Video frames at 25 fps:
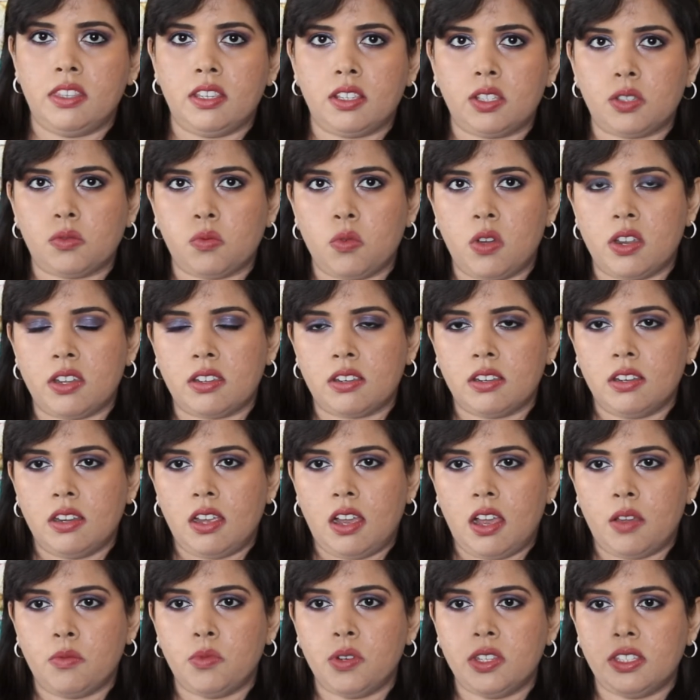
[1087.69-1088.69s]
This one,
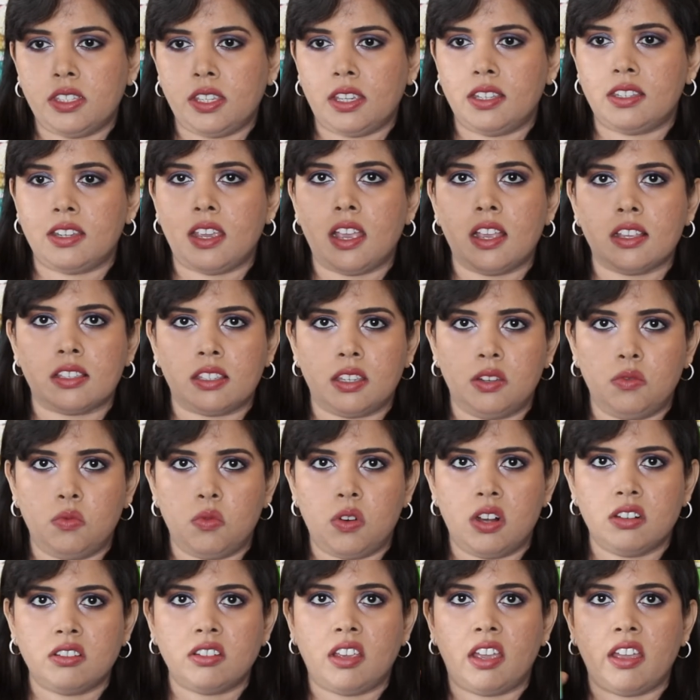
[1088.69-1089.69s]
I wouldn't say it hasn't
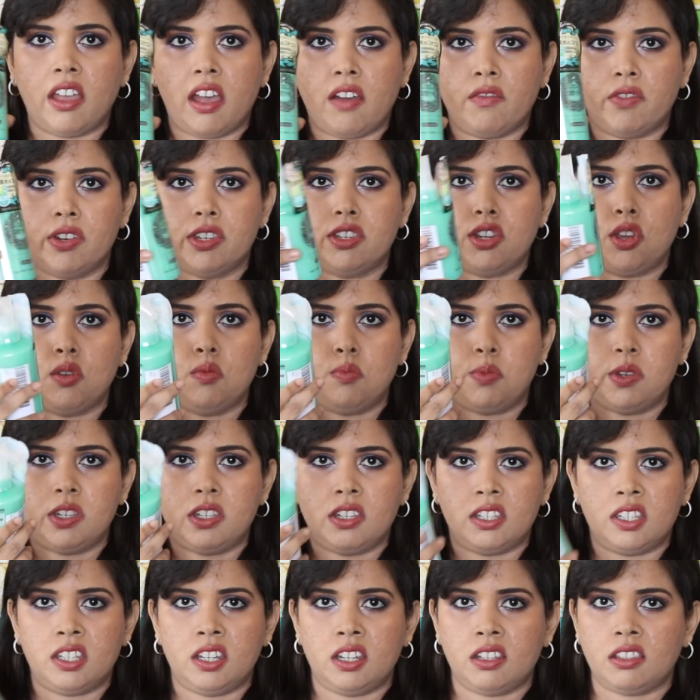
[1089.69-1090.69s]
worked. I haven't opened
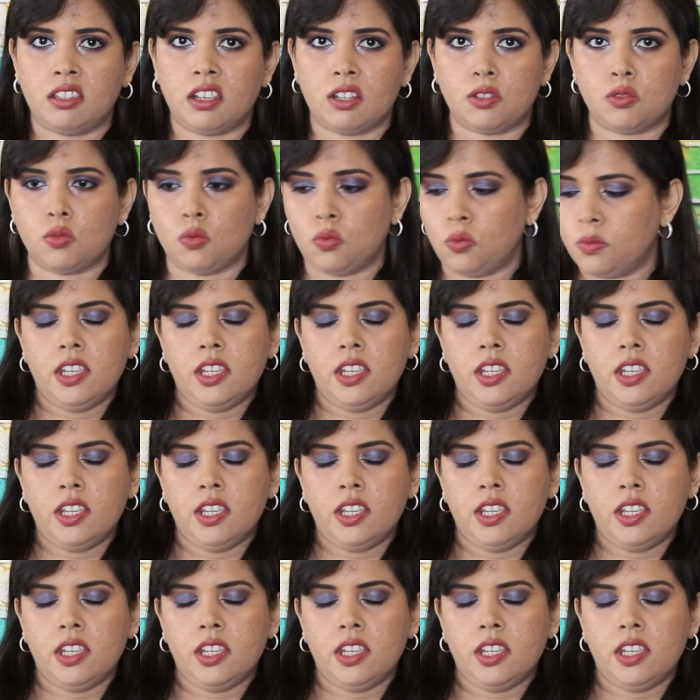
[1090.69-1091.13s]
it yet, that's all.